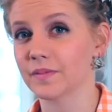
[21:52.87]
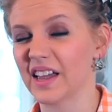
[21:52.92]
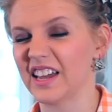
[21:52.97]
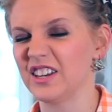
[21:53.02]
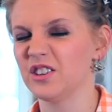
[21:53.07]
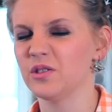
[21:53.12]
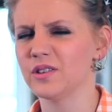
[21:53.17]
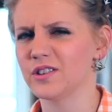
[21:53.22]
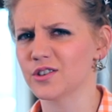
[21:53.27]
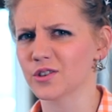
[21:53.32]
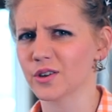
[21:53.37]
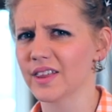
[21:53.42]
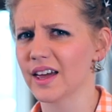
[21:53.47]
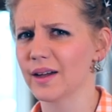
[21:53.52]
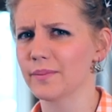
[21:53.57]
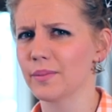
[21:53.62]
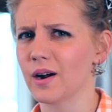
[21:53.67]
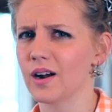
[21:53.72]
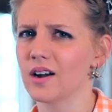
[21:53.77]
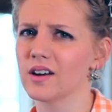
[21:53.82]
I do enjoy
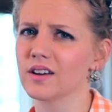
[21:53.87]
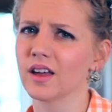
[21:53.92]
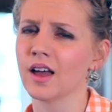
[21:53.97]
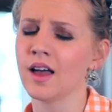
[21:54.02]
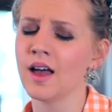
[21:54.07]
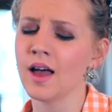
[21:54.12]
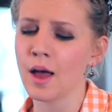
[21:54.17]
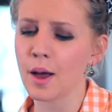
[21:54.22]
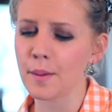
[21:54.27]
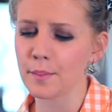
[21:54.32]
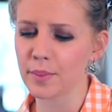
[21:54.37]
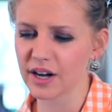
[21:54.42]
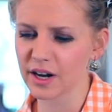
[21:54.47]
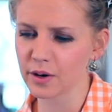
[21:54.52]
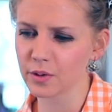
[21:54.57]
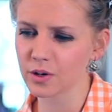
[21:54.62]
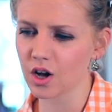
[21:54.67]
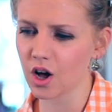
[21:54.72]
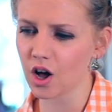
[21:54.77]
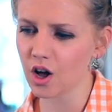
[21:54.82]
that part, but
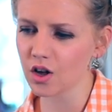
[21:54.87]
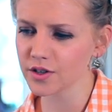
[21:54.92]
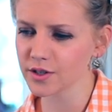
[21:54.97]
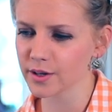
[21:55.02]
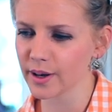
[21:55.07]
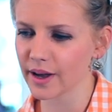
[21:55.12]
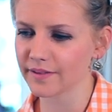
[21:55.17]
I would also